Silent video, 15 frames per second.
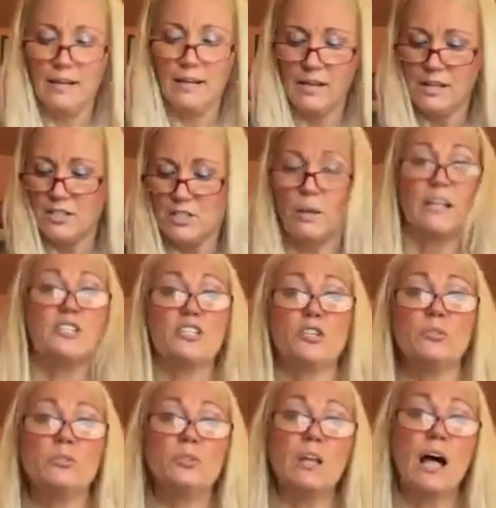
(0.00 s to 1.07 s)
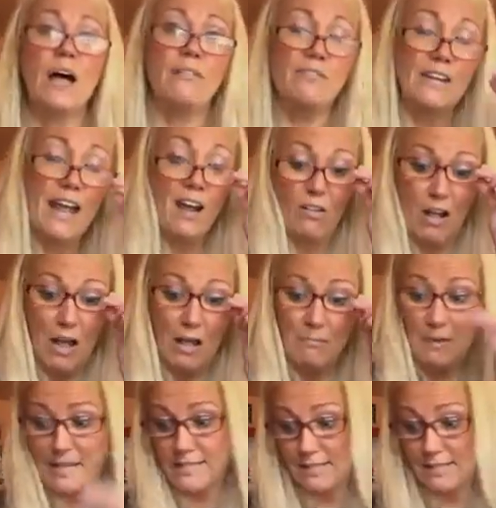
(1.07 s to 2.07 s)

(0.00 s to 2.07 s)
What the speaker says: I make some amazing also